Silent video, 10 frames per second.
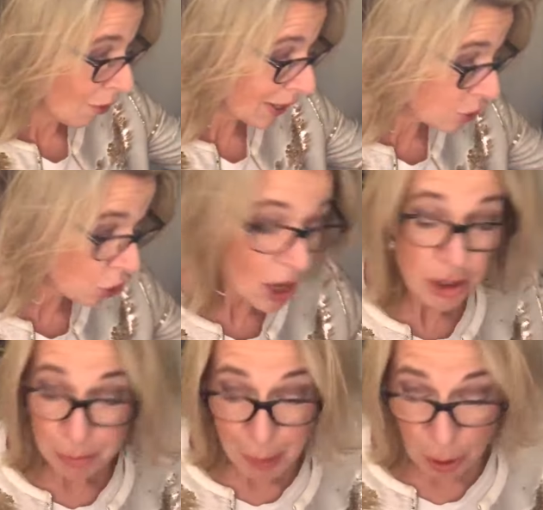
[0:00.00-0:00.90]
I can try
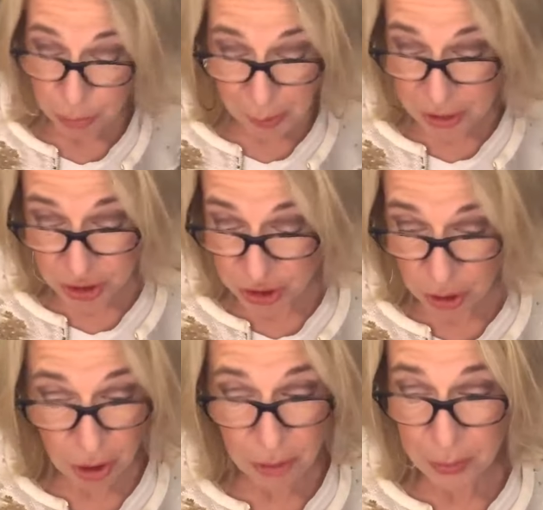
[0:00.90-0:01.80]
and do both, but I just
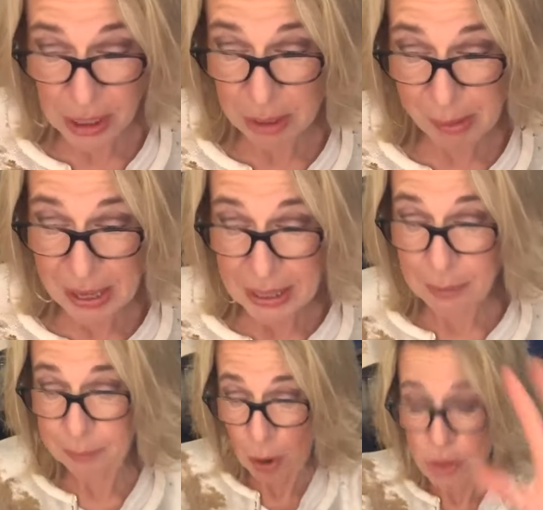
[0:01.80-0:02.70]
don't know that we're going to make
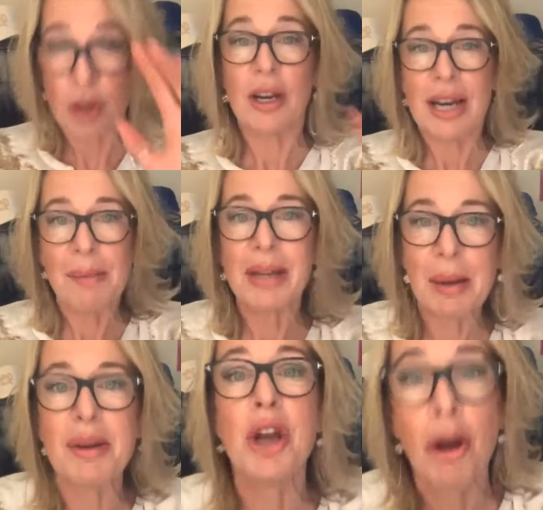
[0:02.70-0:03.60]
it. Hold on. Let me get my